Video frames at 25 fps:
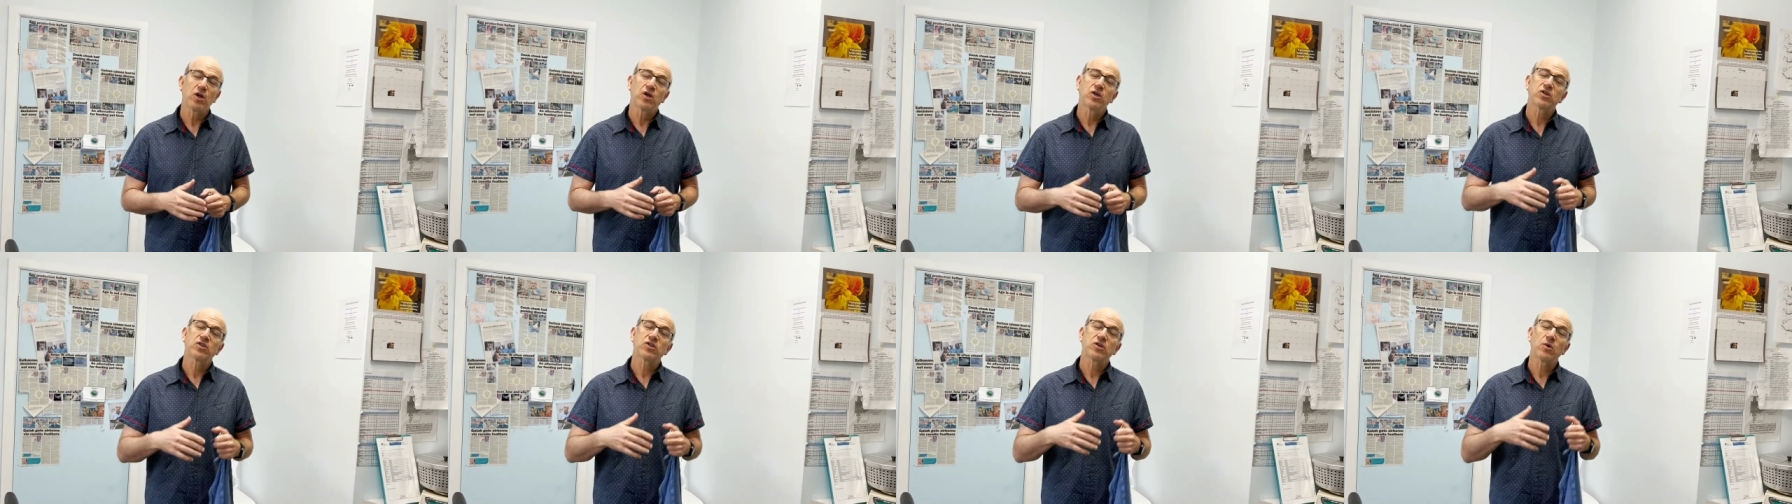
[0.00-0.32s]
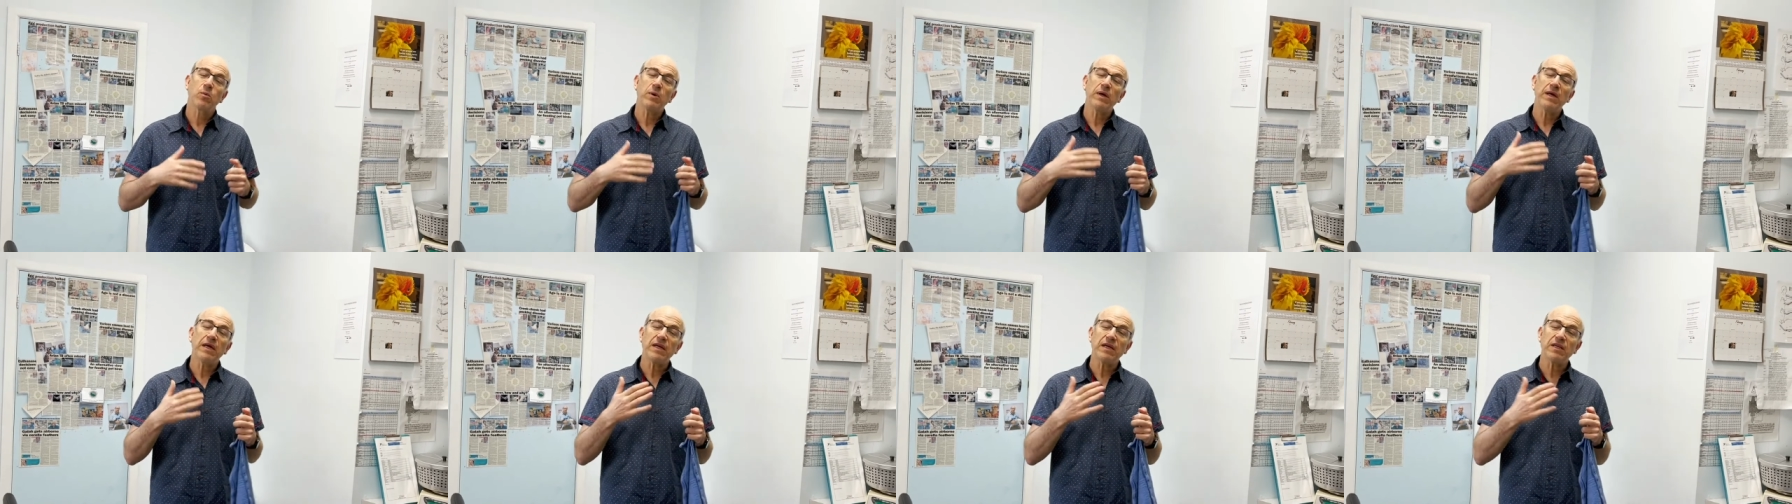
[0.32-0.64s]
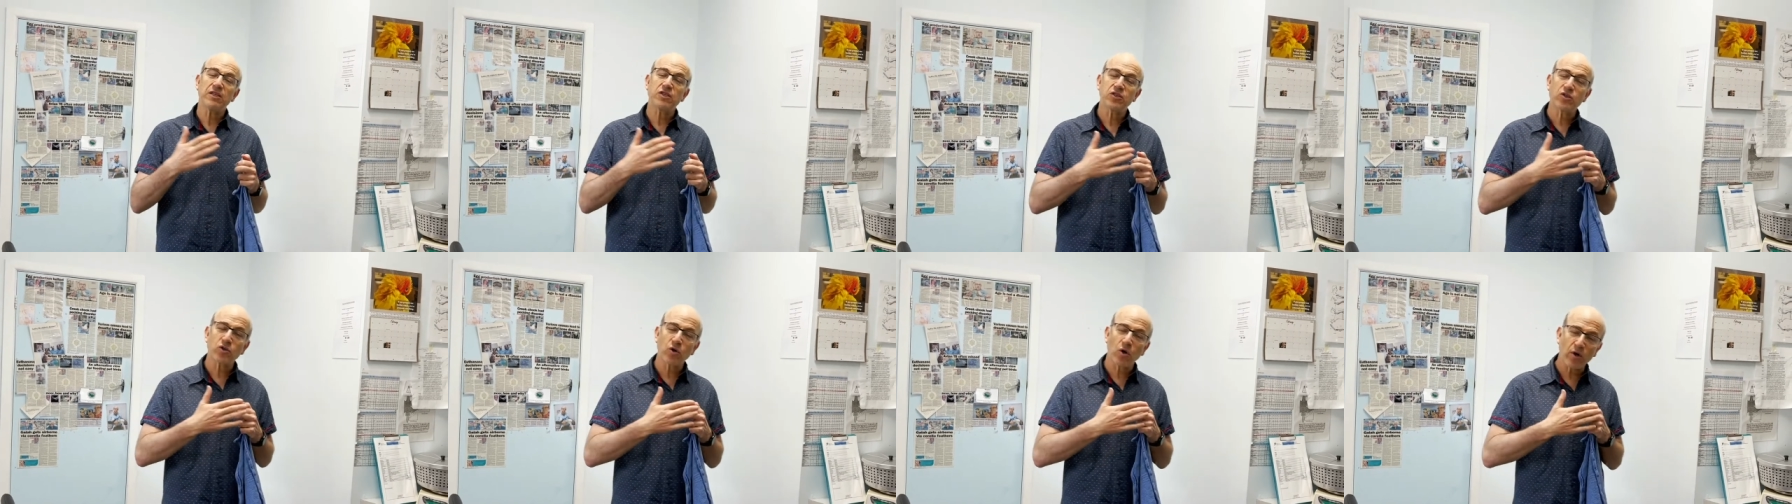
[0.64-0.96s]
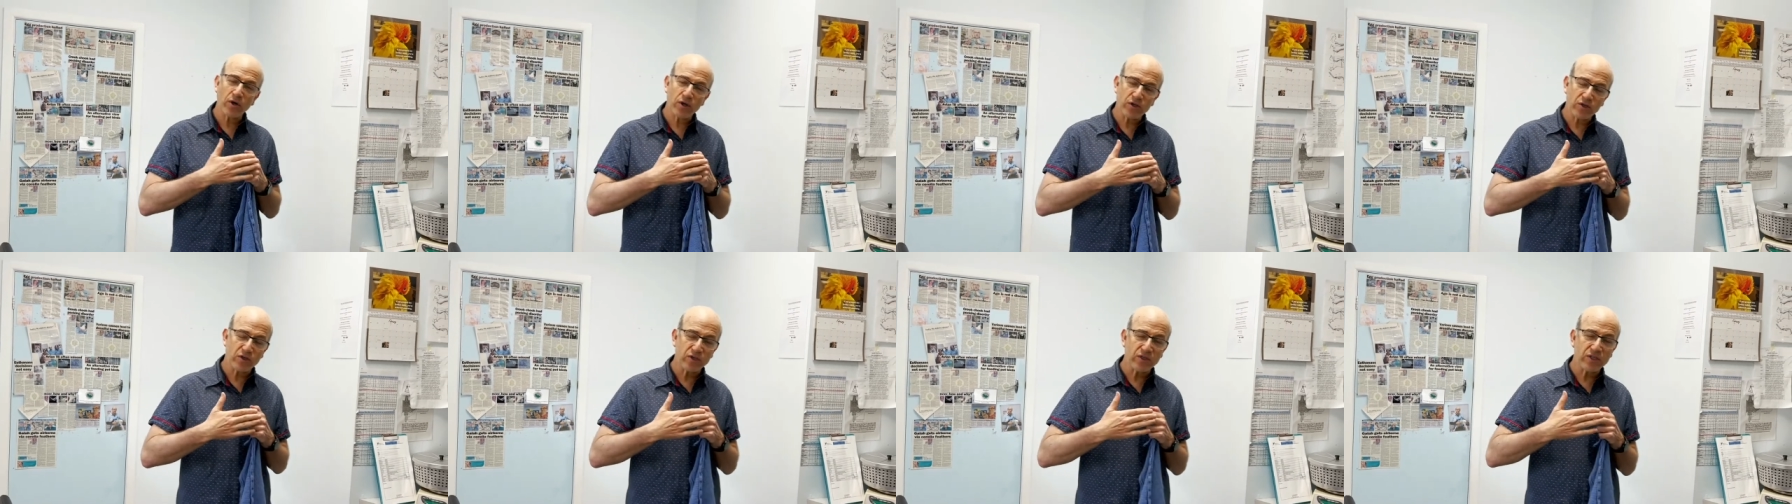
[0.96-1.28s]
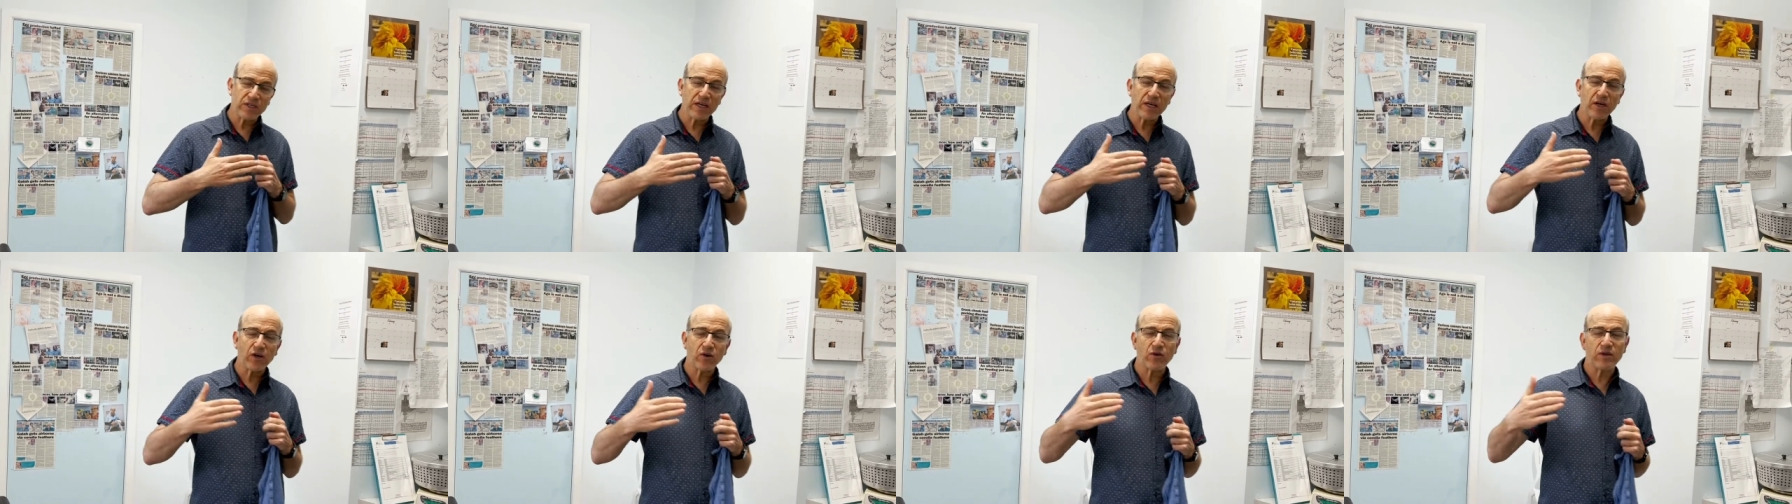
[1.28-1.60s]
So we're starting to
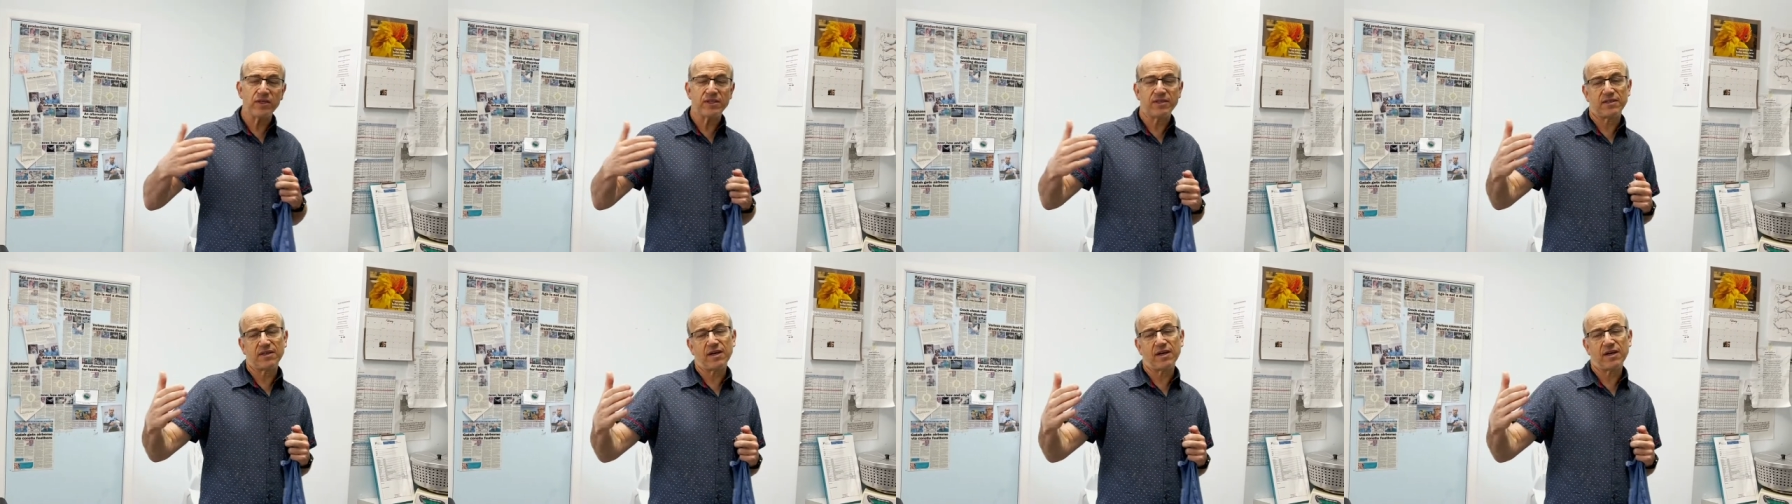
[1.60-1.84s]
decrease